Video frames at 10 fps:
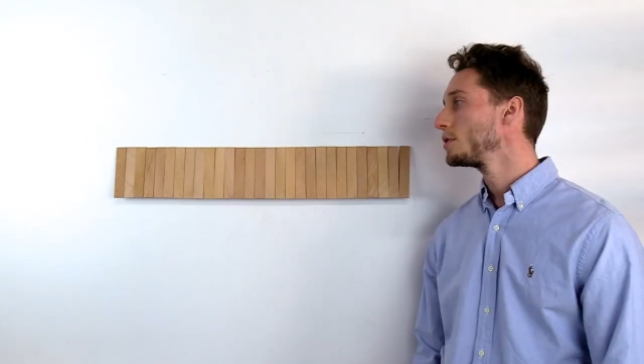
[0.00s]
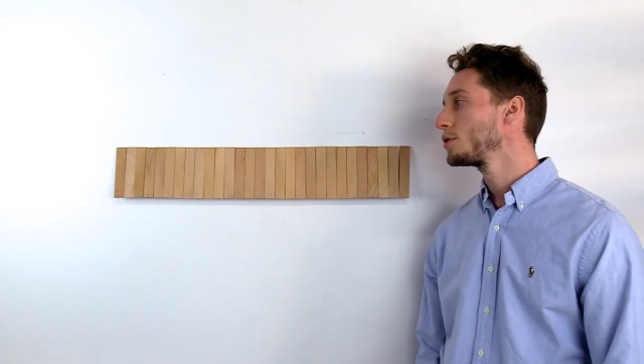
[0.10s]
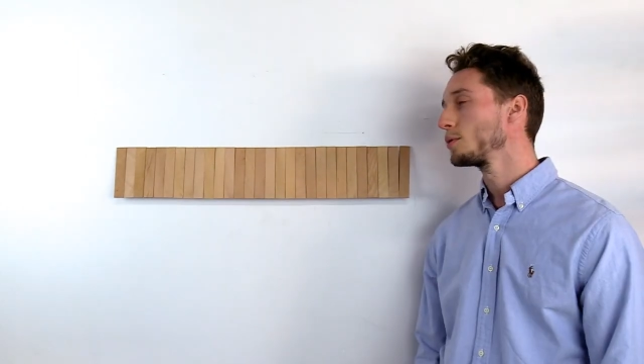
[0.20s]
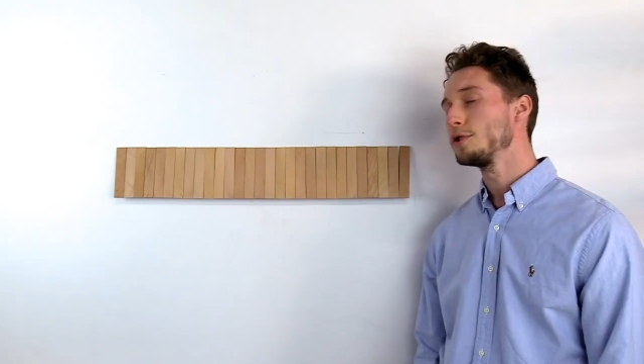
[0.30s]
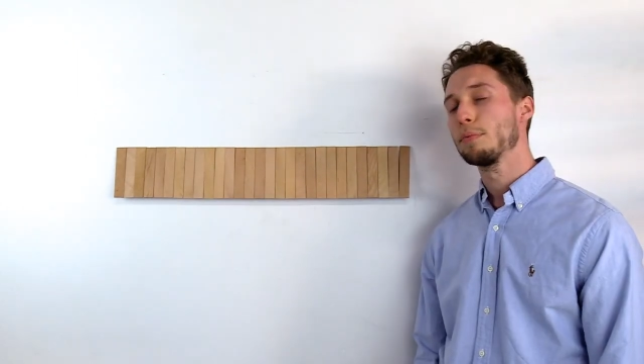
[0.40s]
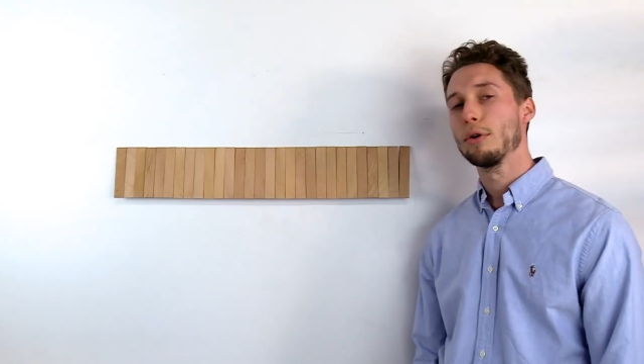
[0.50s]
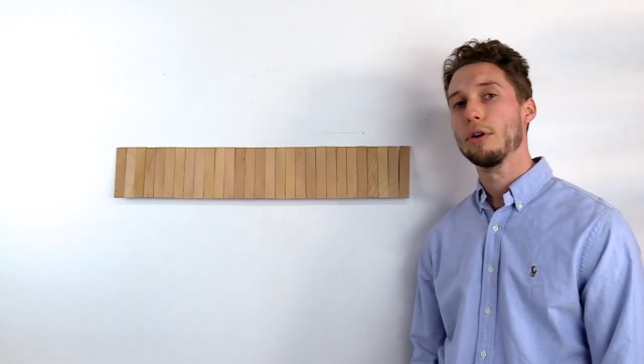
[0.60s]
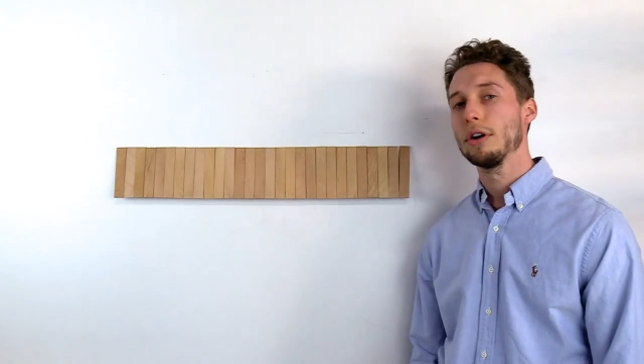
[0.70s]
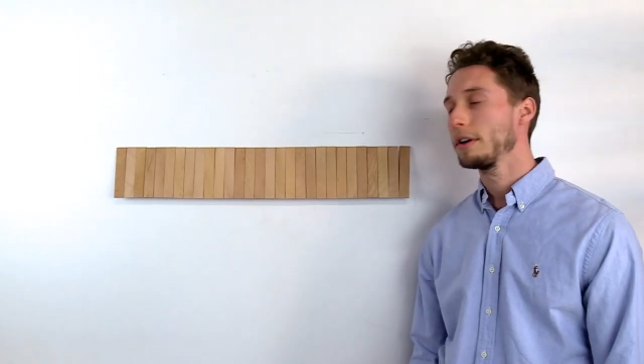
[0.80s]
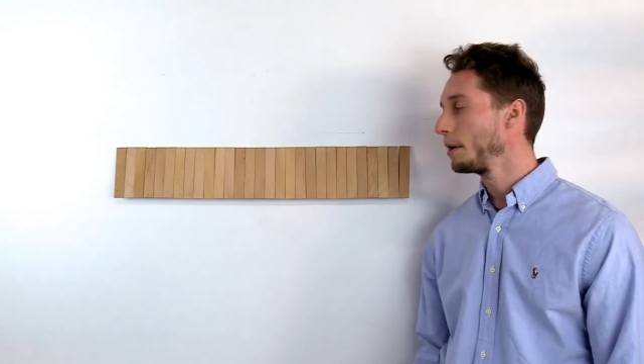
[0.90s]

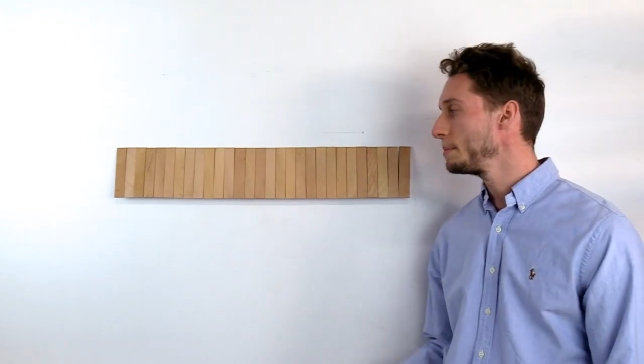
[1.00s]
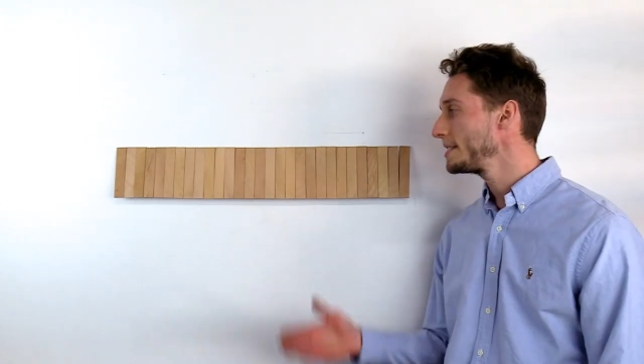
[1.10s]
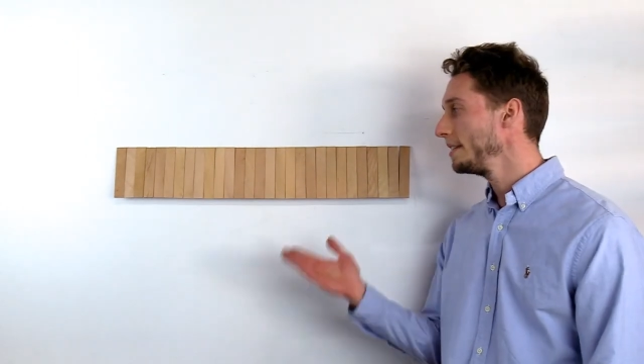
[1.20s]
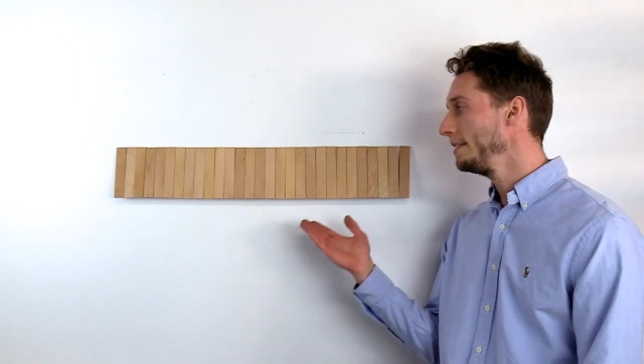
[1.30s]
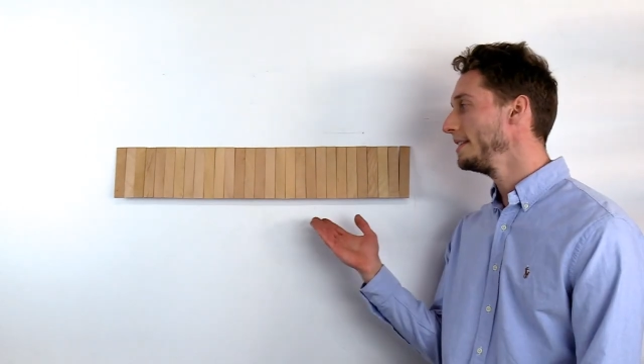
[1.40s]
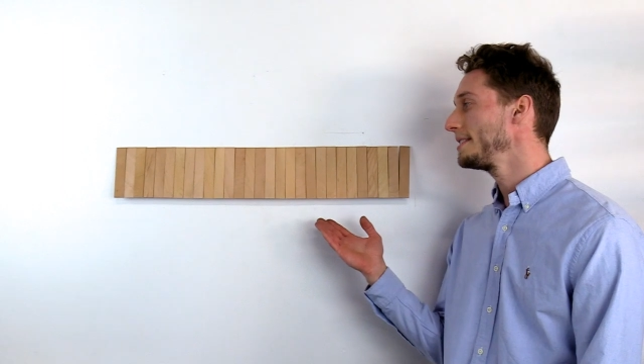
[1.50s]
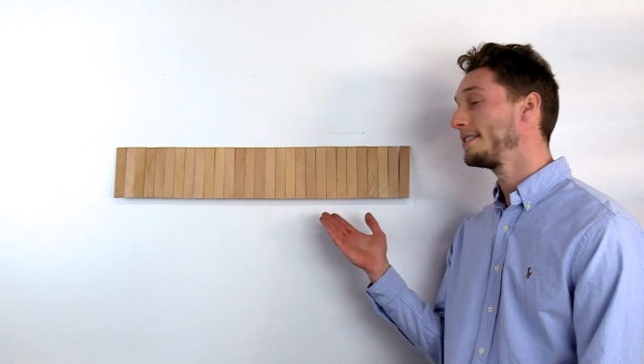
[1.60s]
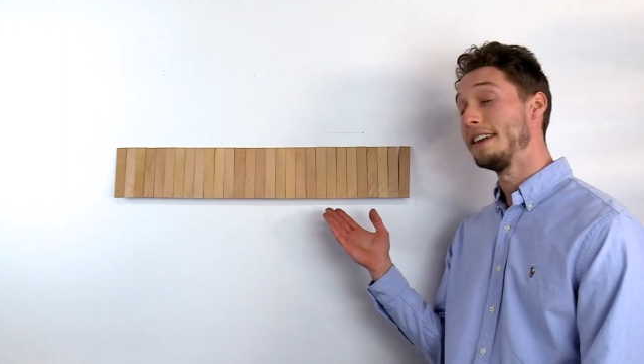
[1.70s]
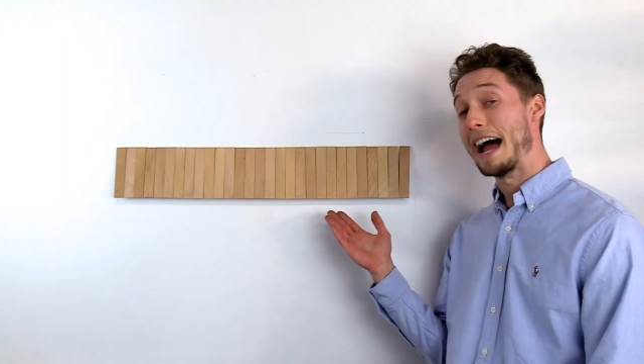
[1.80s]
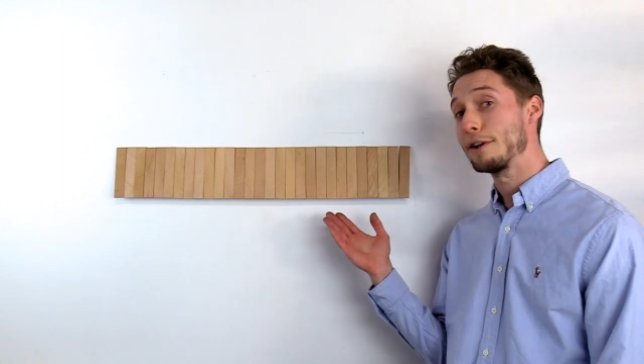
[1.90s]
Switchboard comes in
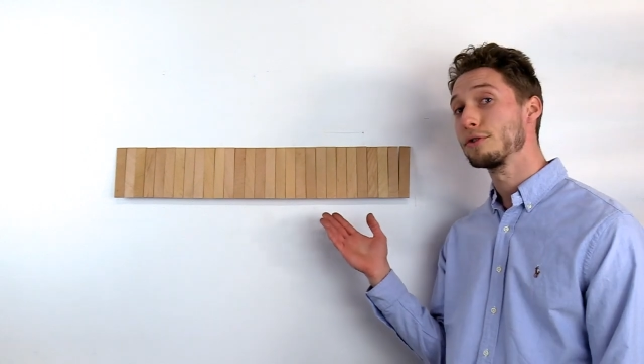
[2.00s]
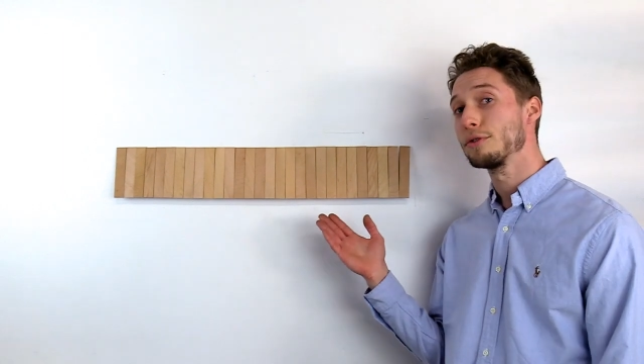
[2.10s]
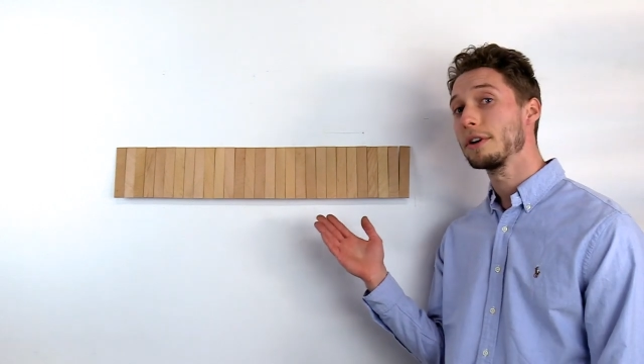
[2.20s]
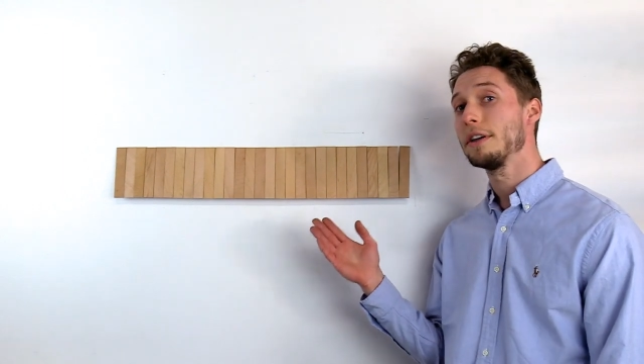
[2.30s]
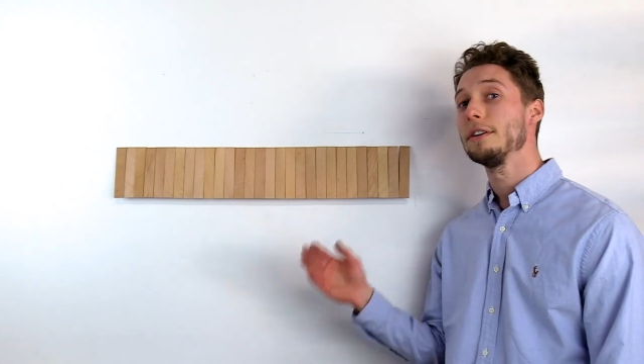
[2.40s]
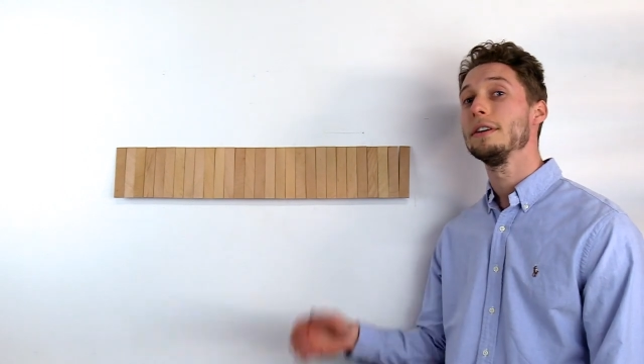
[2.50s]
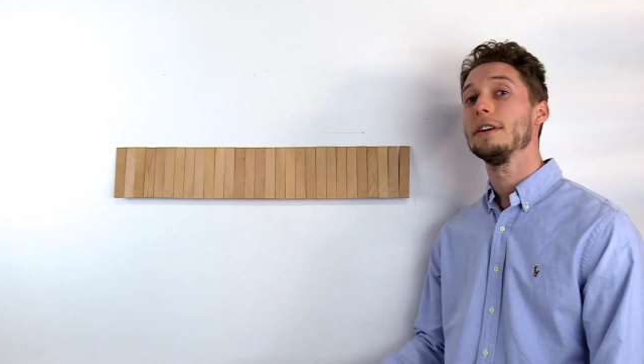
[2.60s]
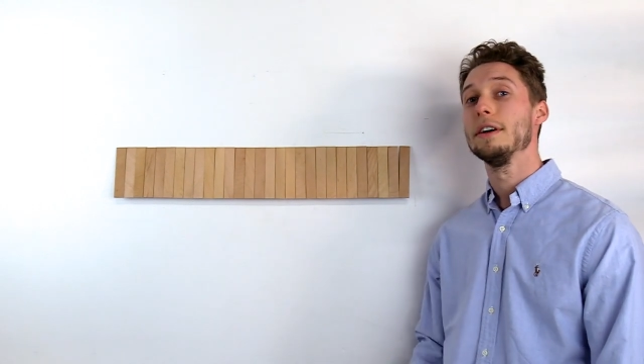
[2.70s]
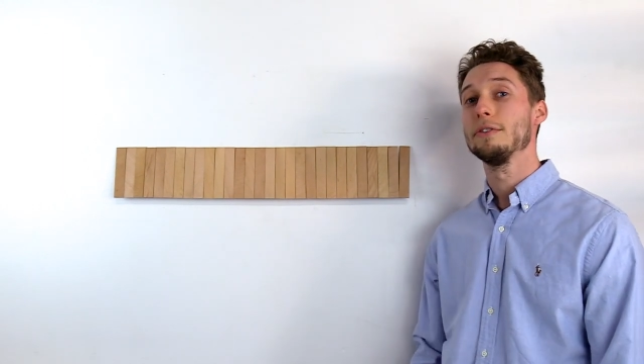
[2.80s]
this natural color,